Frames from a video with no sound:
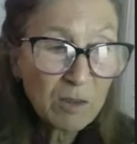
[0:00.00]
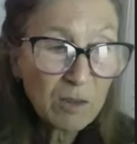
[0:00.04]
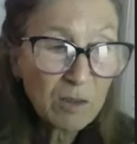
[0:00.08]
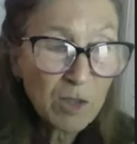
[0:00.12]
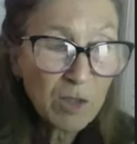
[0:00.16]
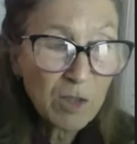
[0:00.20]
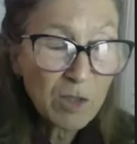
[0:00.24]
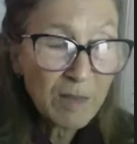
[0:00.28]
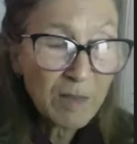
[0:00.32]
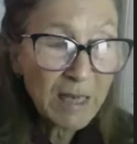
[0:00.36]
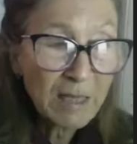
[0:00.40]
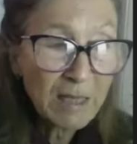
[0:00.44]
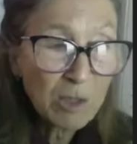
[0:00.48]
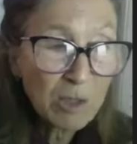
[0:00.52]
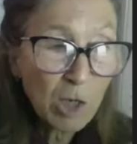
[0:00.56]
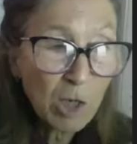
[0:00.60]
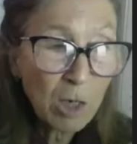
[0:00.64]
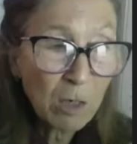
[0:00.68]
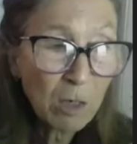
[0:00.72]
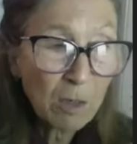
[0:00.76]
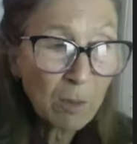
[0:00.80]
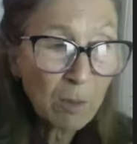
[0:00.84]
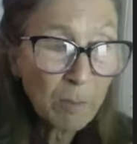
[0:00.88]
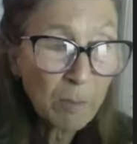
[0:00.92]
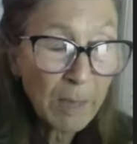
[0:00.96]
Do they
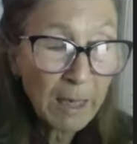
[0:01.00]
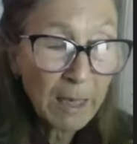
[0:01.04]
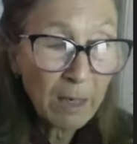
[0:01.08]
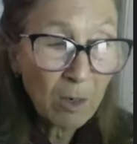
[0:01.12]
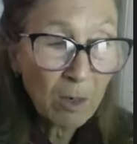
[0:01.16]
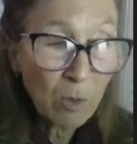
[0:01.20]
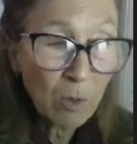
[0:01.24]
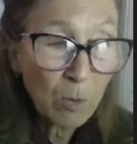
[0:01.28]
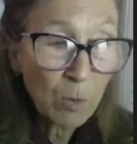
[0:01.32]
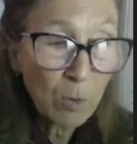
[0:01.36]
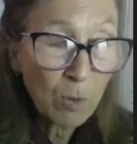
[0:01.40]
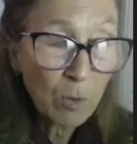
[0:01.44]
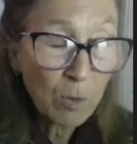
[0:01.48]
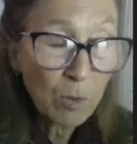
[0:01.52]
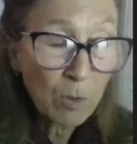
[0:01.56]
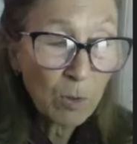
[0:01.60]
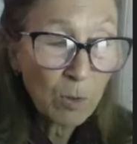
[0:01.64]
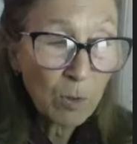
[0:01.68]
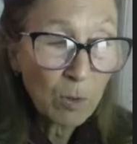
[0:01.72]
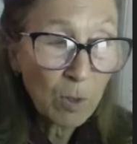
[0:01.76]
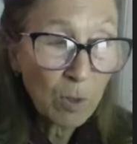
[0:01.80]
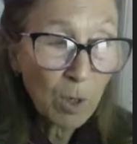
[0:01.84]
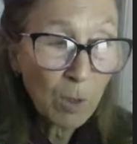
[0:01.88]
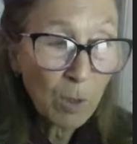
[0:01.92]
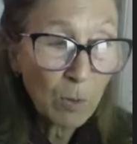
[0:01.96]
talk about
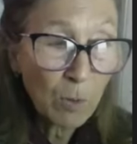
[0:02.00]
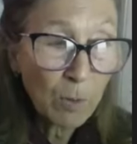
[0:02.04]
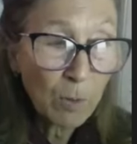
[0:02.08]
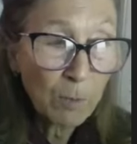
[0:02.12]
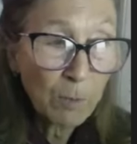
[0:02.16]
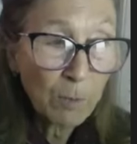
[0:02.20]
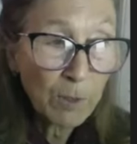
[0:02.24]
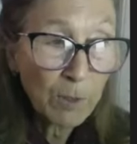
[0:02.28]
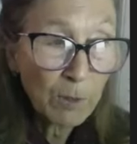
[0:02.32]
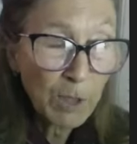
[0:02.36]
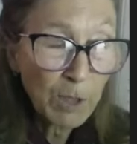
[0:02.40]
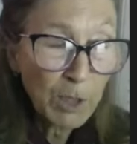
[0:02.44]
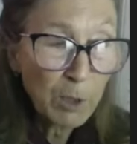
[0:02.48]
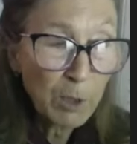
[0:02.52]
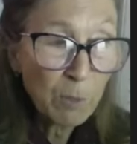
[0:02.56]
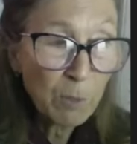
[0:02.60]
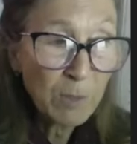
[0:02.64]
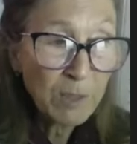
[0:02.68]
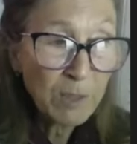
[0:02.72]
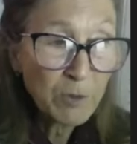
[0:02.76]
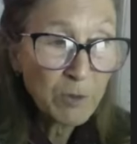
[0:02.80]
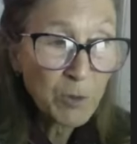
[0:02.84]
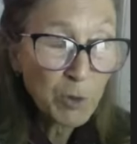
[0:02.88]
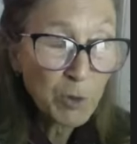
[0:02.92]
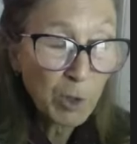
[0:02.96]

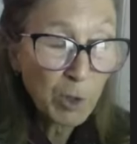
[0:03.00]
humans